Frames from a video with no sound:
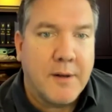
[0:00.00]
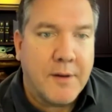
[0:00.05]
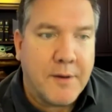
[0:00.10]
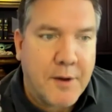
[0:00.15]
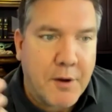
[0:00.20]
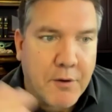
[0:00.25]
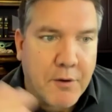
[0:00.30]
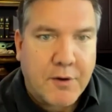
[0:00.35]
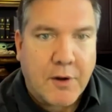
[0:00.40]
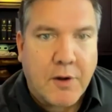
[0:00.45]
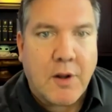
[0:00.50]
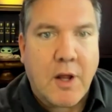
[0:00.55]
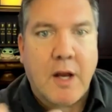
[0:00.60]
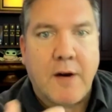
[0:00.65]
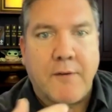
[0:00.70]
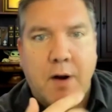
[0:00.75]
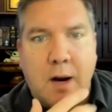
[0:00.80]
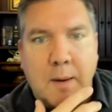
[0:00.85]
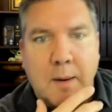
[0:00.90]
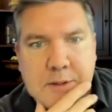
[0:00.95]
there's a
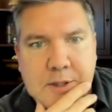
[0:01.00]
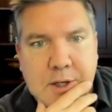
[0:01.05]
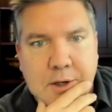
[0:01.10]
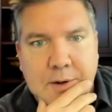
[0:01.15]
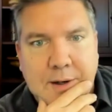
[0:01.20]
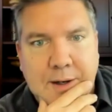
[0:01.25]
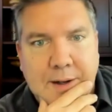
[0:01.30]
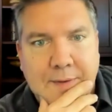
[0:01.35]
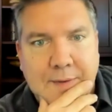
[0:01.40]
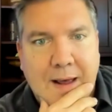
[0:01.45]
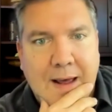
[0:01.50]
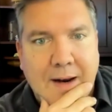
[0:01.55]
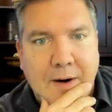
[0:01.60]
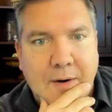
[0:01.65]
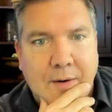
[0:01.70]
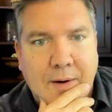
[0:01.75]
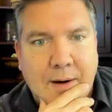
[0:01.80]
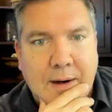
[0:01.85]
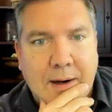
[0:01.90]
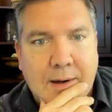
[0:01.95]
lot of opportunity in that
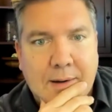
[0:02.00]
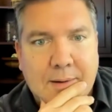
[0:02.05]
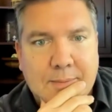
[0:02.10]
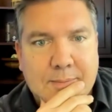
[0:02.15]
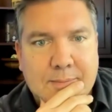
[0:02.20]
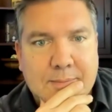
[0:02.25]
area.